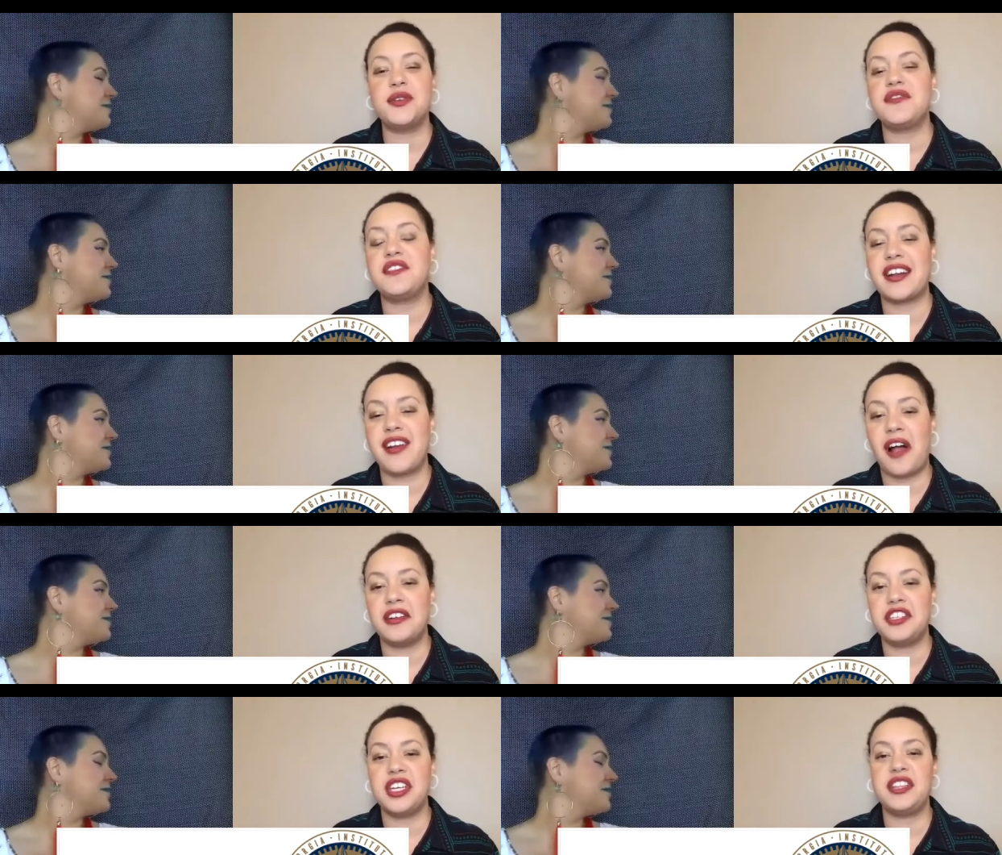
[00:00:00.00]
Speaker 1: of
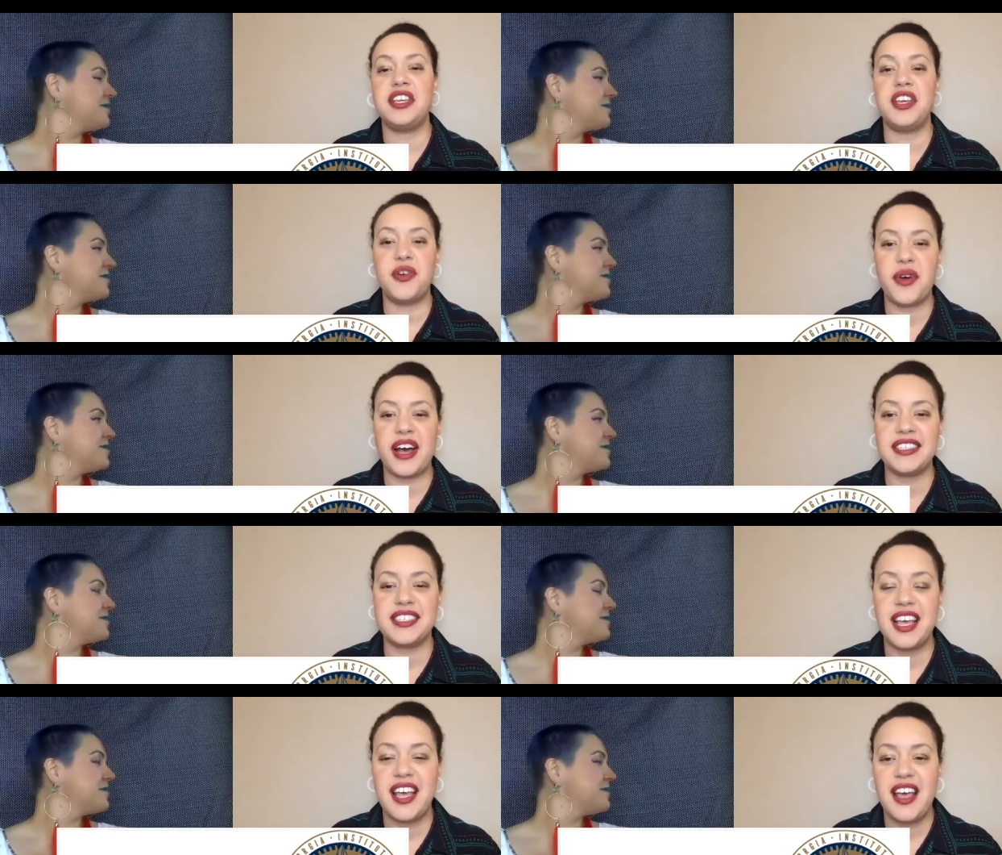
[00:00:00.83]
Technology in the
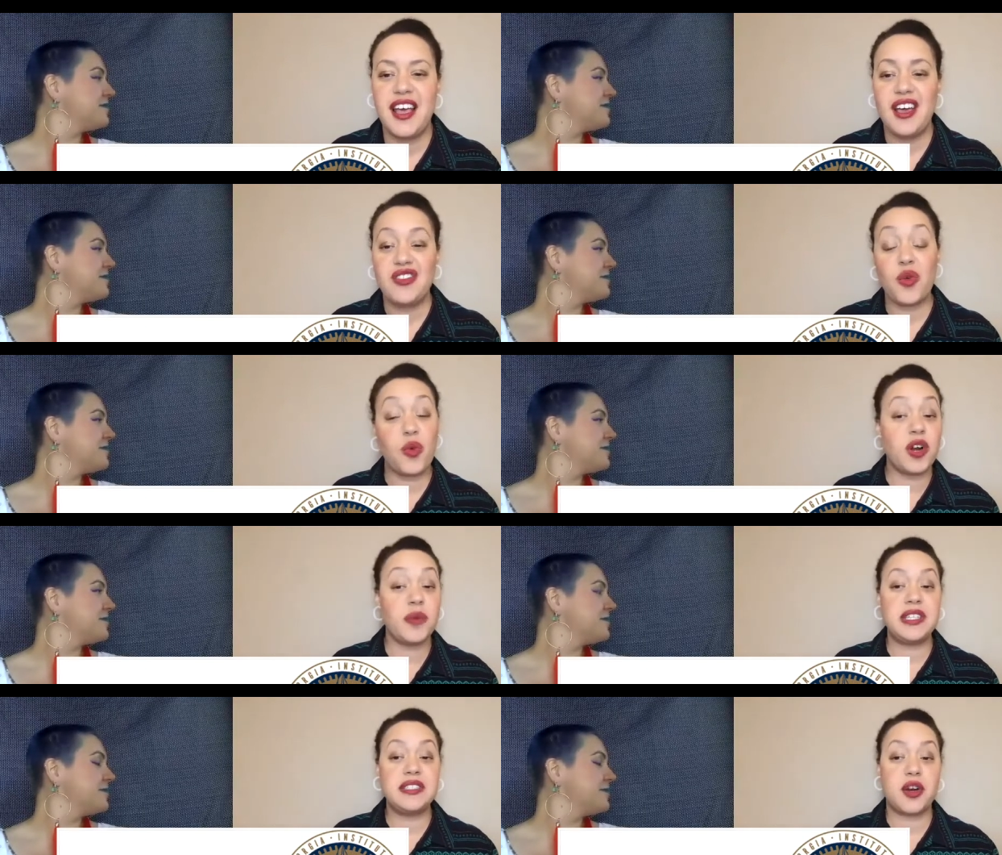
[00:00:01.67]
US. Their work
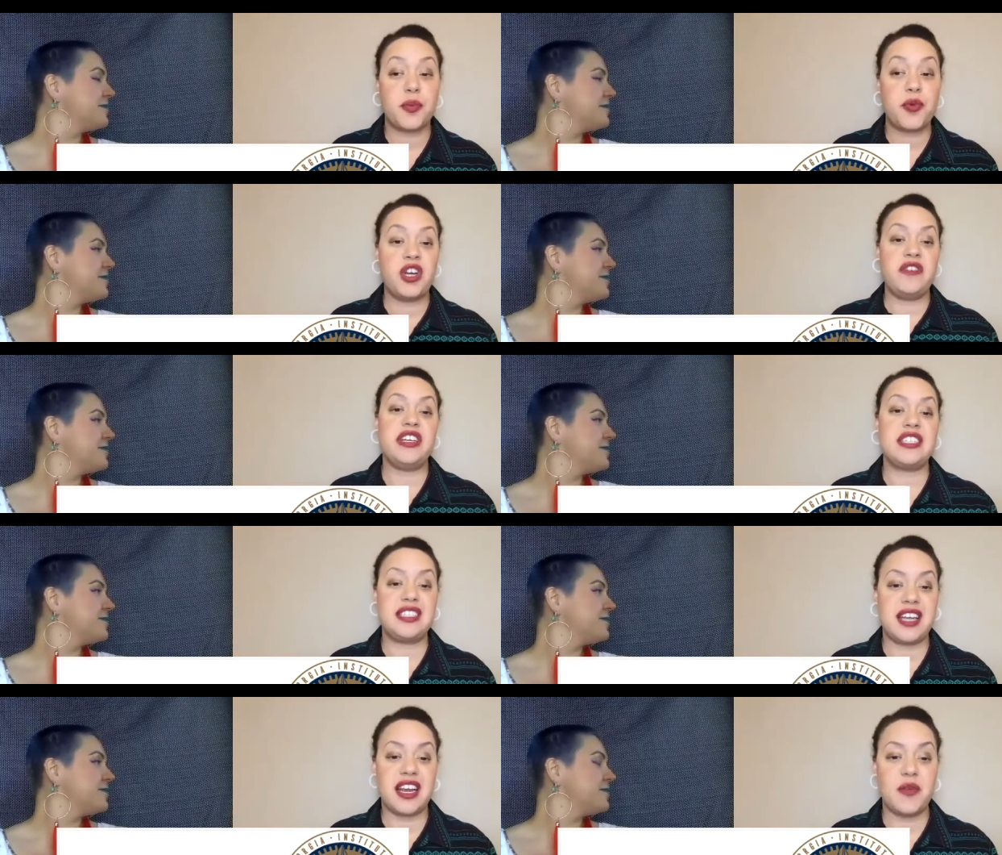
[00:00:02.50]
builds on a previous
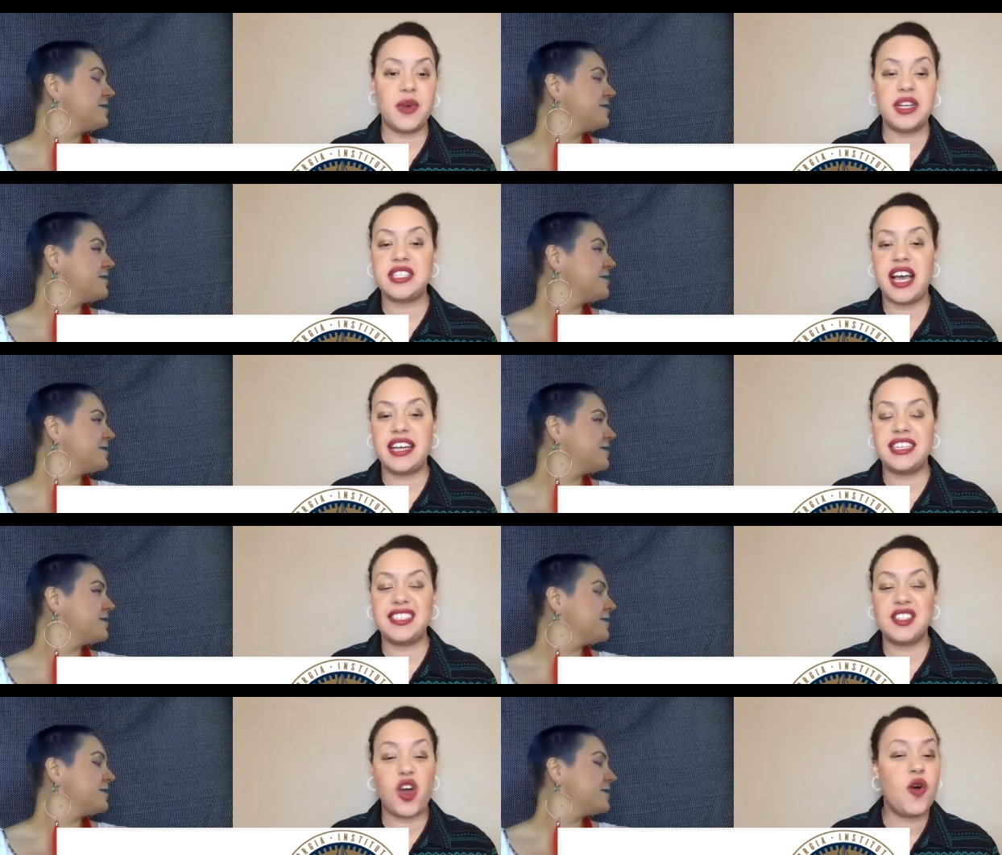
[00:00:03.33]
study where
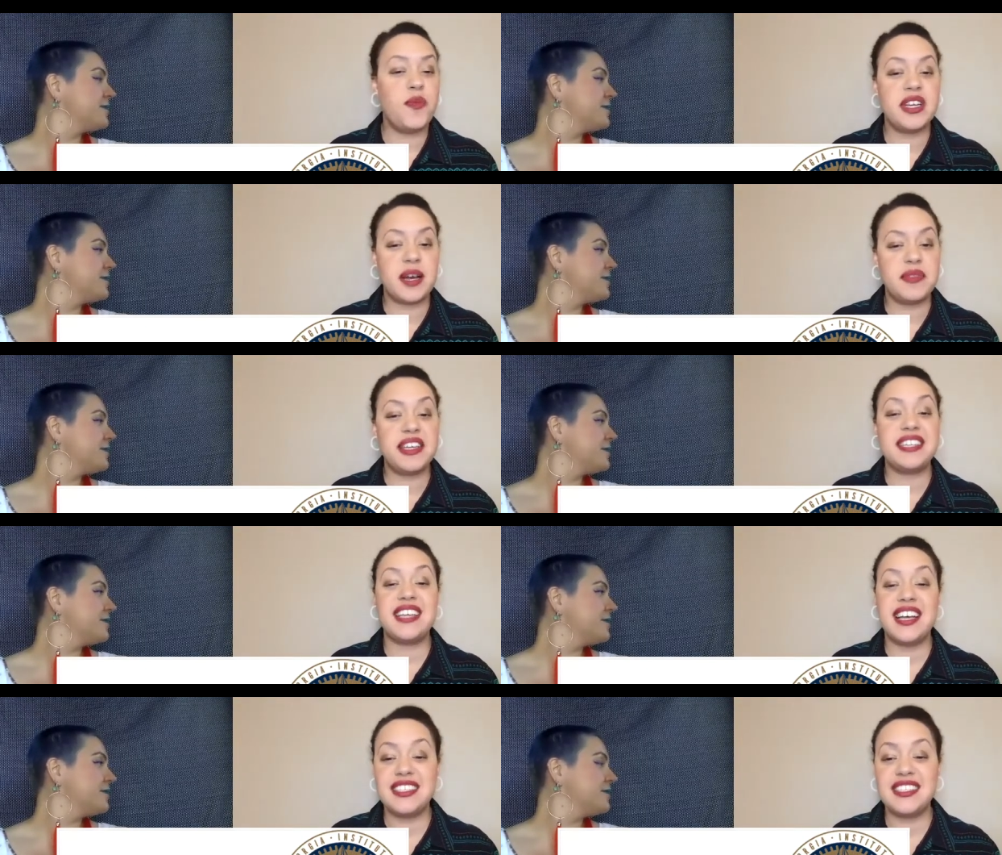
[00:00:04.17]
scientists opened up the
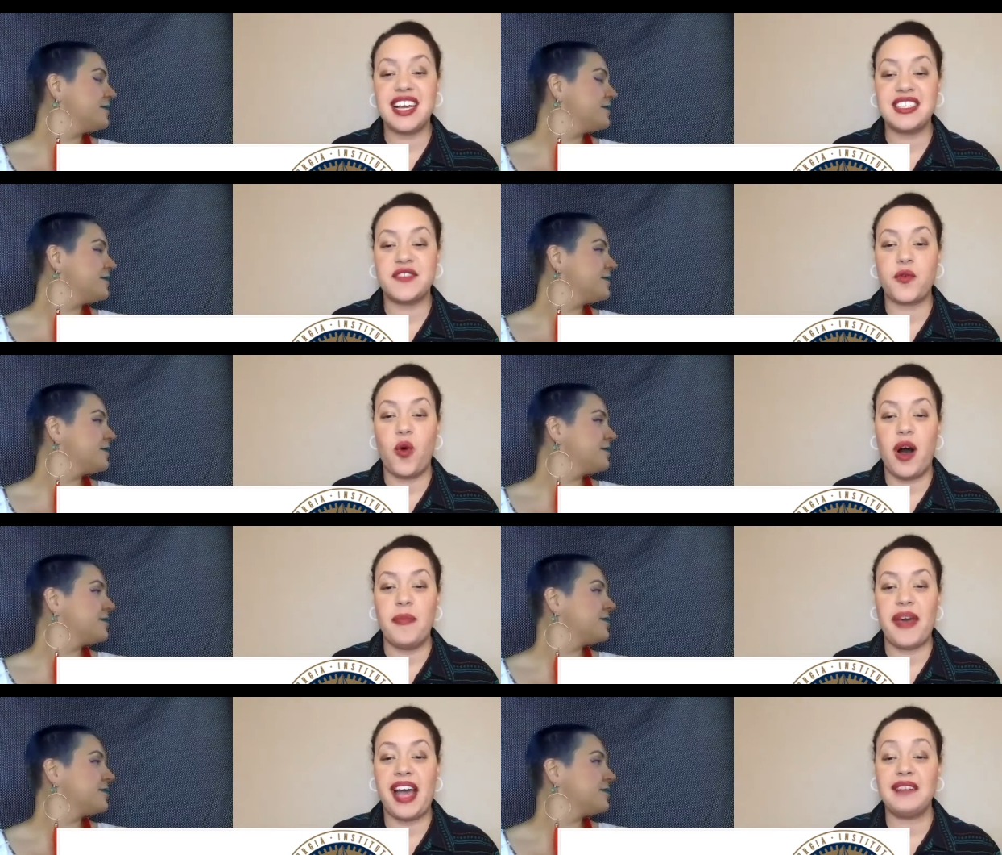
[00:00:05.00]
intestines of a
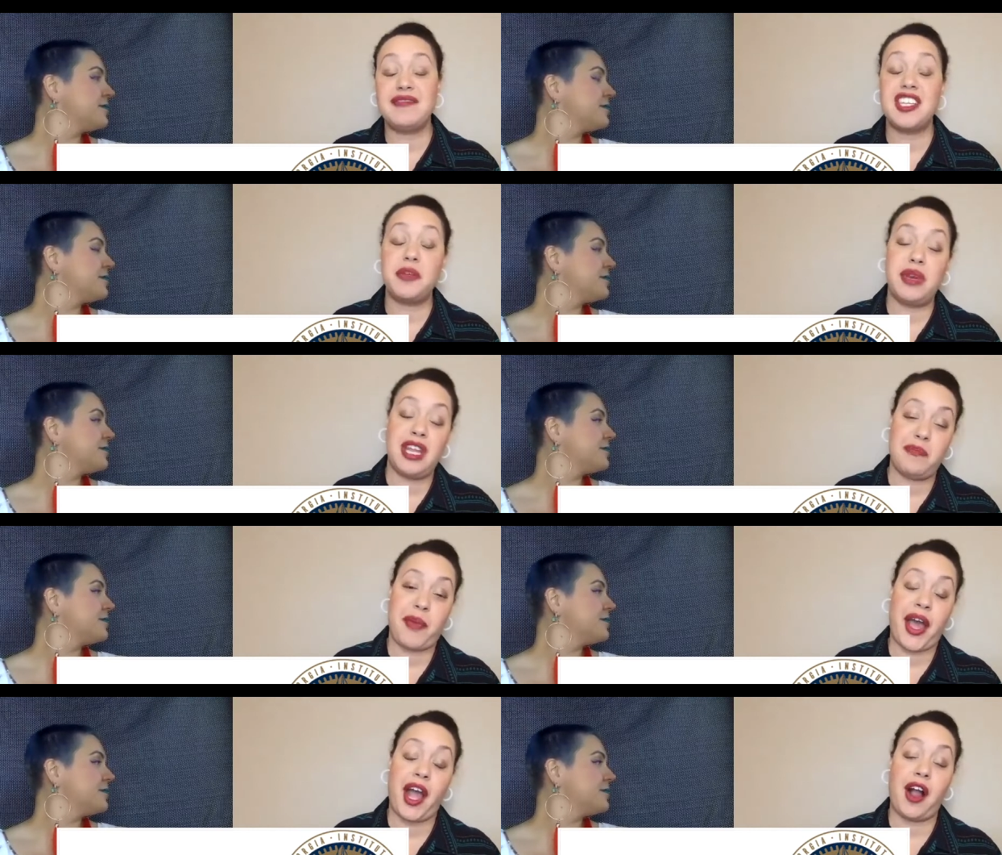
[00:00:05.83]
wombat that had been hit
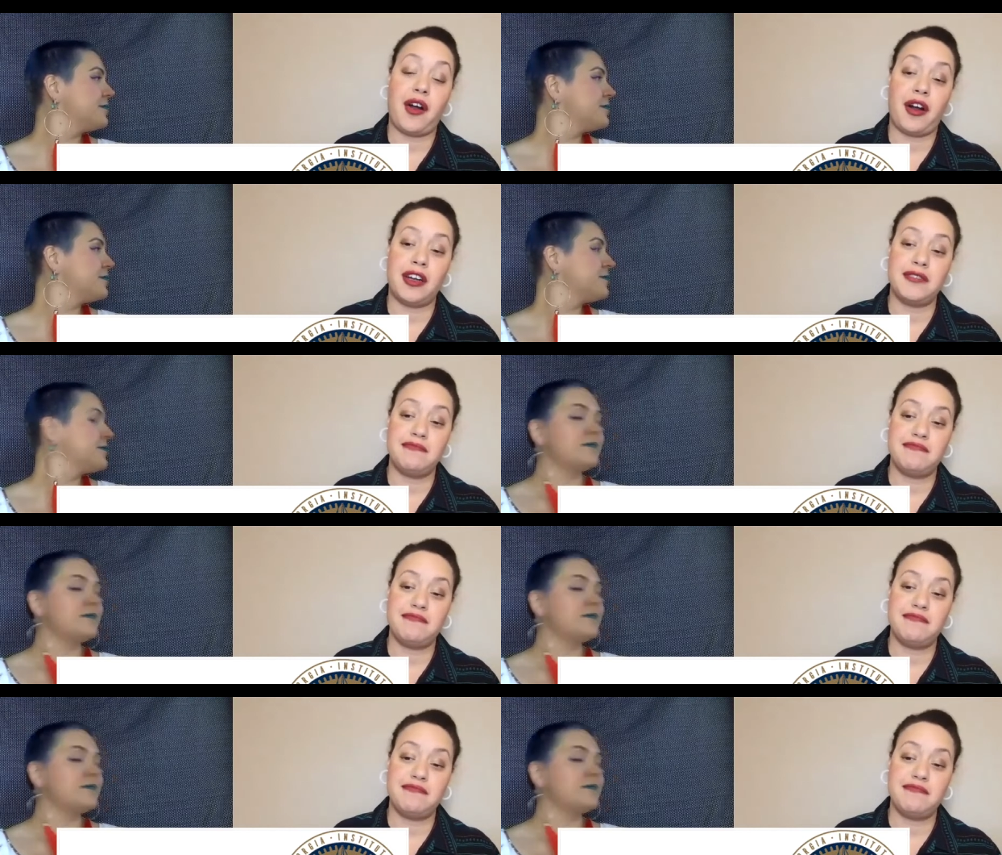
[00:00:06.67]
by a car.